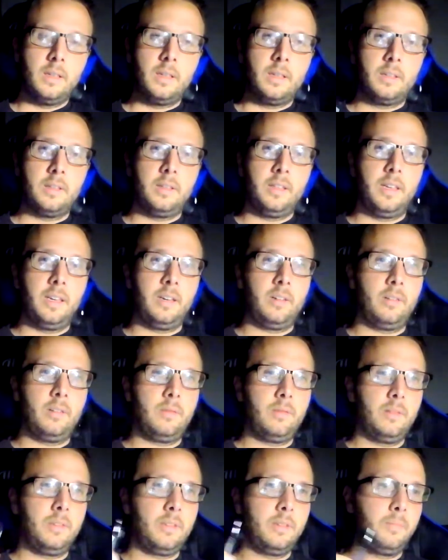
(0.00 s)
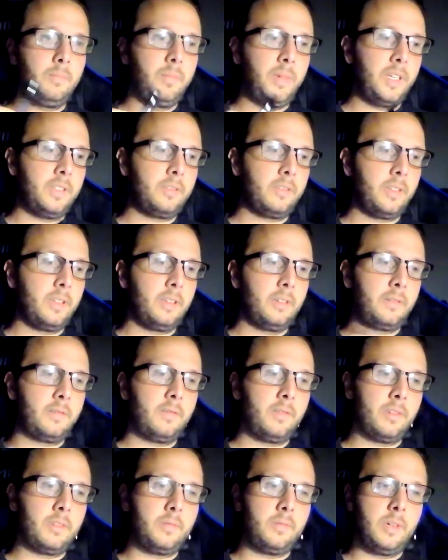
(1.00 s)
Now, basically, of
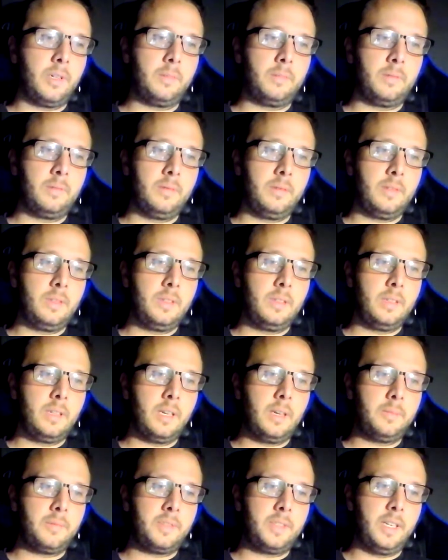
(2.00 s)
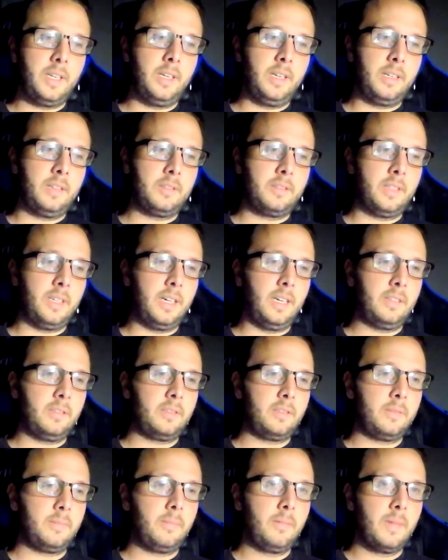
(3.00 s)
course, what I'm stating is that
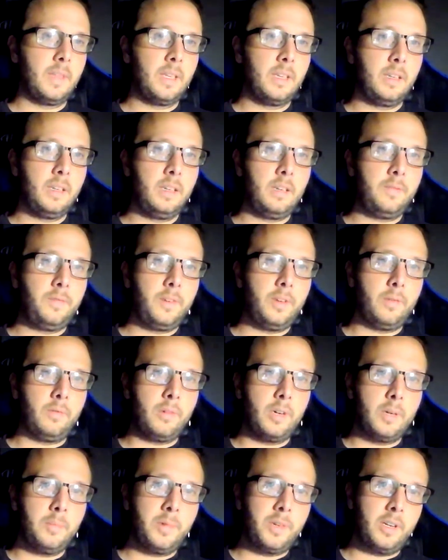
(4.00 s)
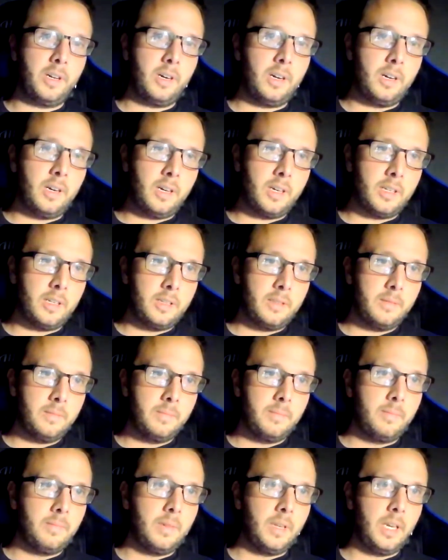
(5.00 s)
if you rub it on
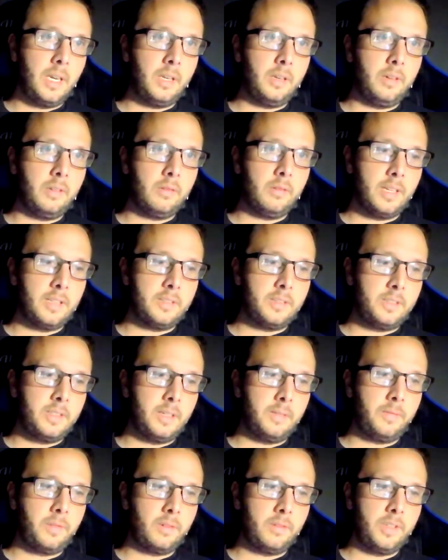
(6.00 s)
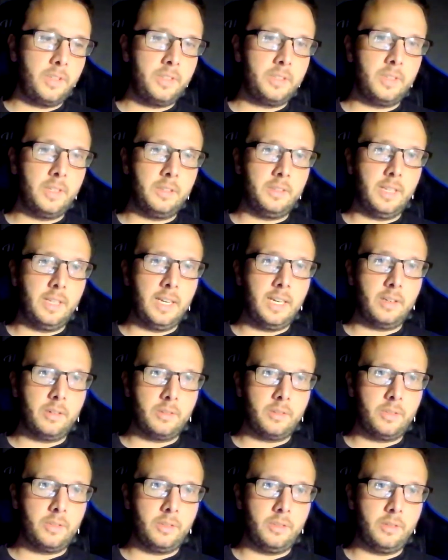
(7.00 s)
and you let it sit for at least a day
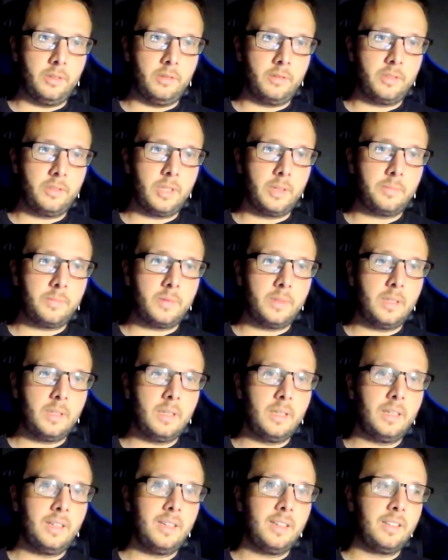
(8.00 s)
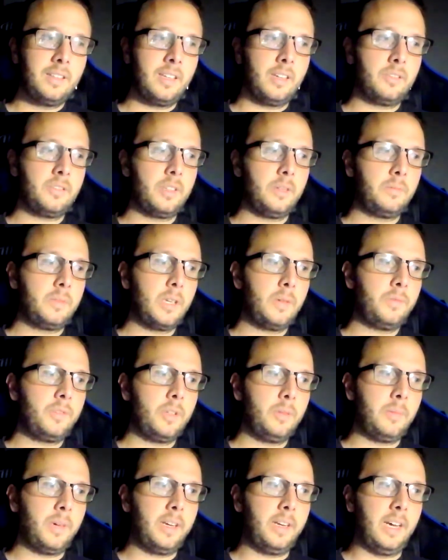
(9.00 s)
or two, sometimes
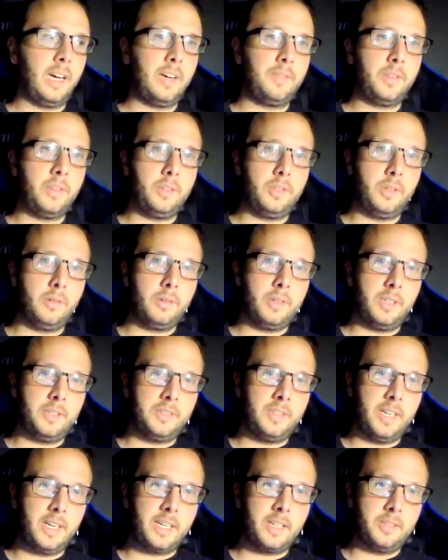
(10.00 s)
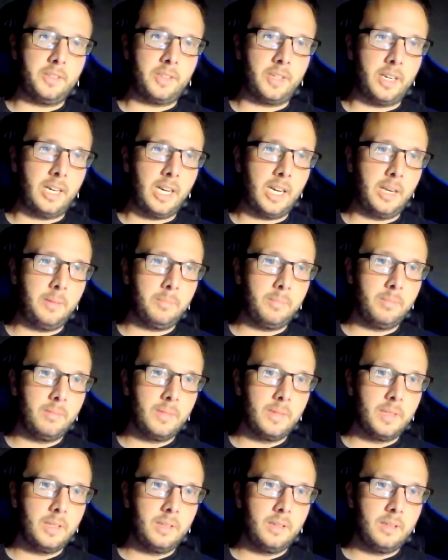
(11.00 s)
you might have to do it a second time
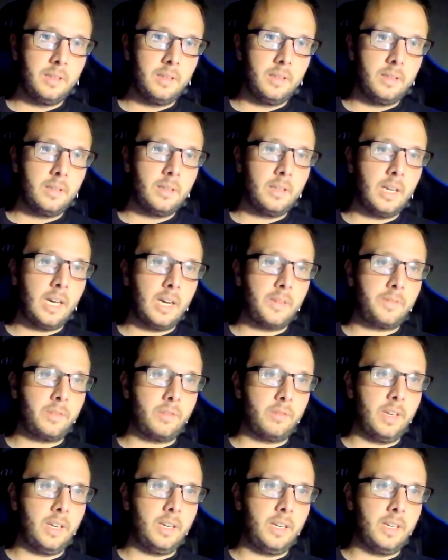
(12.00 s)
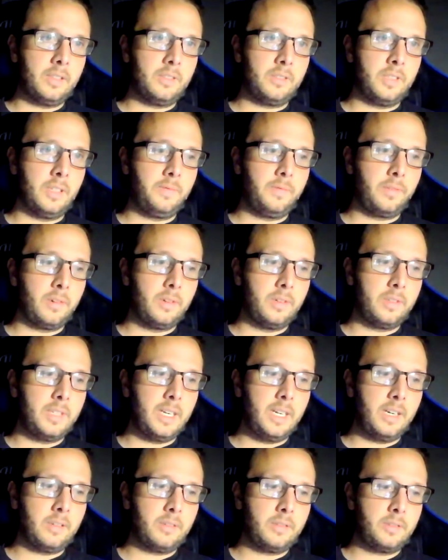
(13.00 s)
after letting it sit for a
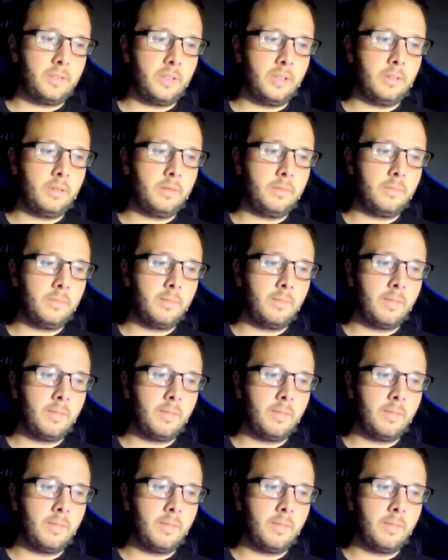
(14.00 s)
day or so.